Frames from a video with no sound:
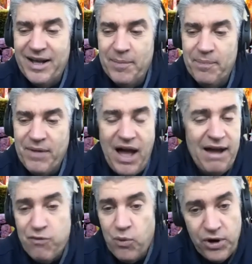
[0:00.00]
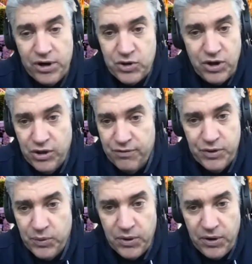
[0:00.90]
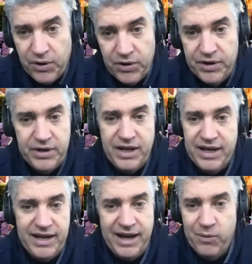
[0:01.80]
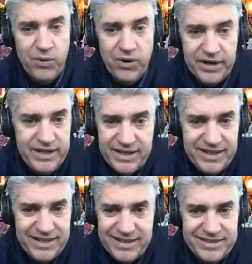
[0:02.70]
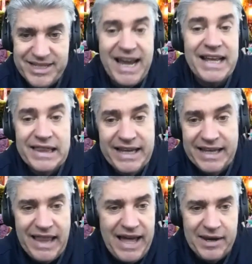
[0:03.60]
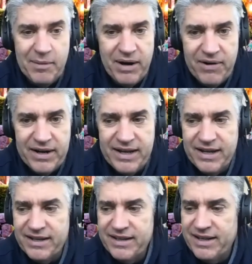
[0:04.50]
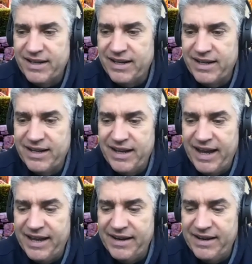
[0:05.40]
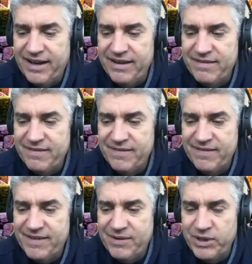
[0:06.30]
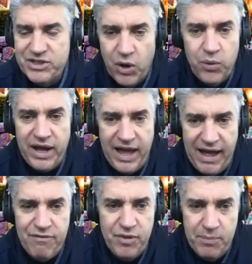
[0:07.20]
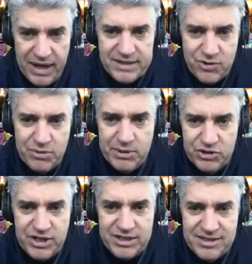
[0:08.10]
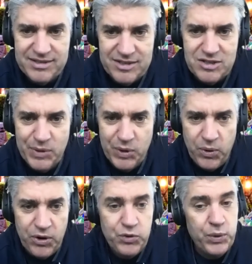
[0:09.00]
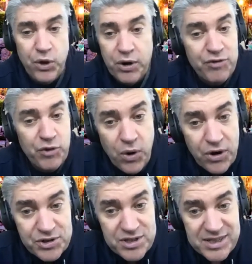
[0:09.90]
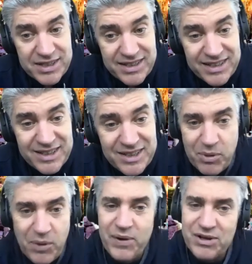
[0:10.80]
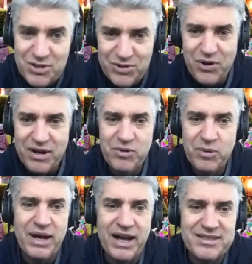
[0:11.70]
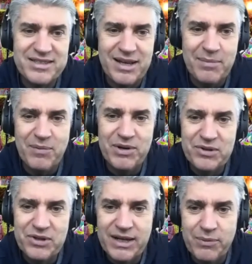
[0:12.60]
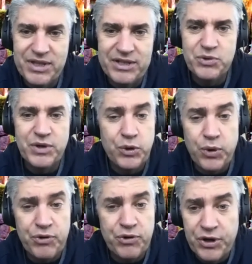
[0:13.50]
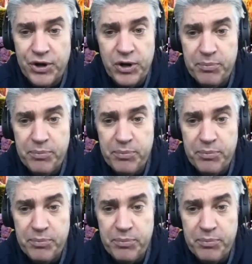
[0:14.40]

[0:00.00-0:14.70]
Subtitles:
I've worked all over the world. I work daily in Latin America, and we don't have the best criminal justice system in the world. We don't have the worst, but we also don't have the best. I mean, when you look at what they do in Northern Europe,